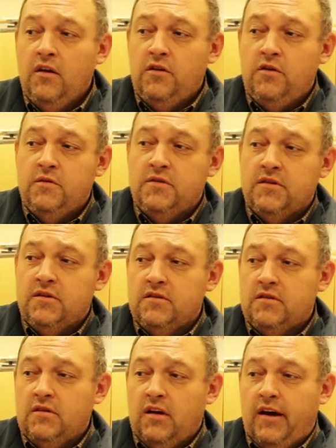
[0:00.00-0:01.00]

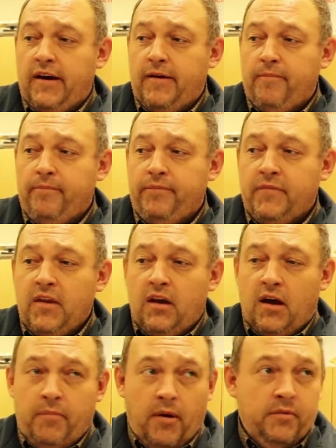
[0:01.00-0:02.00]
uses a
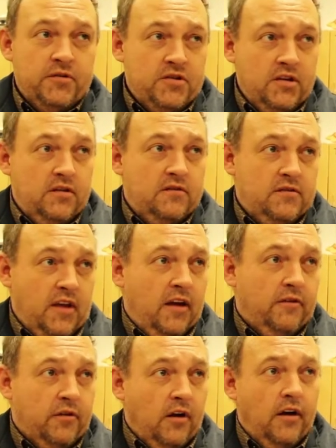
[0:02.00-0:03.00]
bubble sheet,
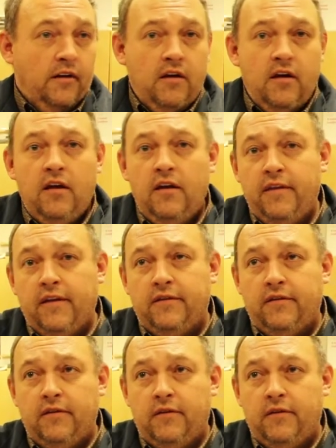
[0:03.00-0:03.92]
Scantron, that's